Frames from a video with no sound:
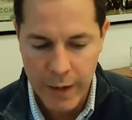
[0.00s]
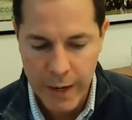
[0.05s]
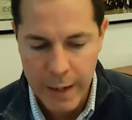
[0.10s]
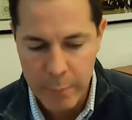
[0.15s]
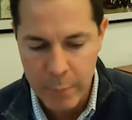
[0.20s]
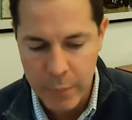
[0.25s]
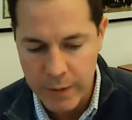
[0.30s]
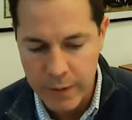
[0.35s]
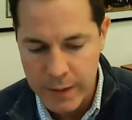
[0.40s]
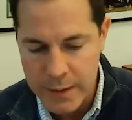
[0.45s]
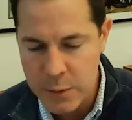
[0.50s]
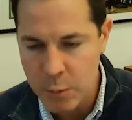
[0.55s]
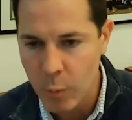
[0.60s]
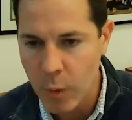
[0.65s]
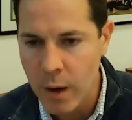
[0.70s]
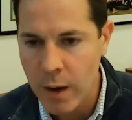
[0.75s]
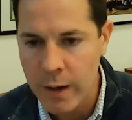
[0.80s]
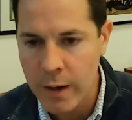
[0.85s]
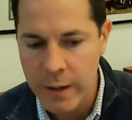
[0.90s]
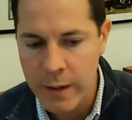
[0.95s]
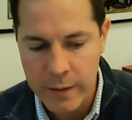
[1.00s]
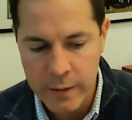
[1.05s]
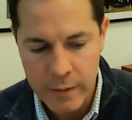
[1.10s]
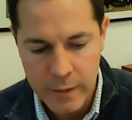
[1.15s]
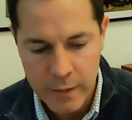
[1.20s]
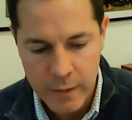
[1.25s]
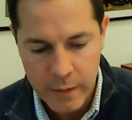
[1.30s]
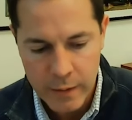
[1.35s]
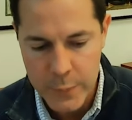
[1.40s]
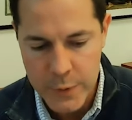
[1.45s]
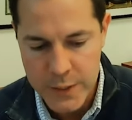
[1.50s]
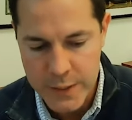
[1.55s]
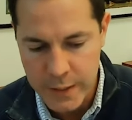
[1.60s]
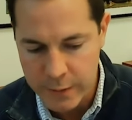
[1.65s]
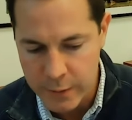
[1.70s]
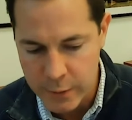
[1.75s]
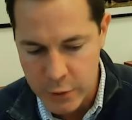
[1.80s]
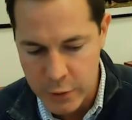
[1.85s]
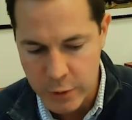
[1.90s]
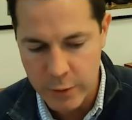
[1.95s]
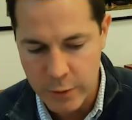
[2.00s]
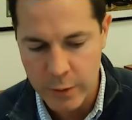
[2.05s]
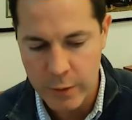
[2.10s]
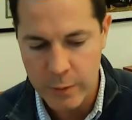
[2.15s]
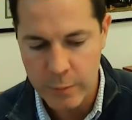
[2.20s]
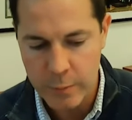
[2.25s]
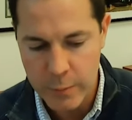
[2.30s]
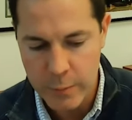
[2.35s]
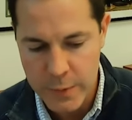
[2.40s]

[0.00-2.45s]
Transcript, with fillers: happened. That's why Signature,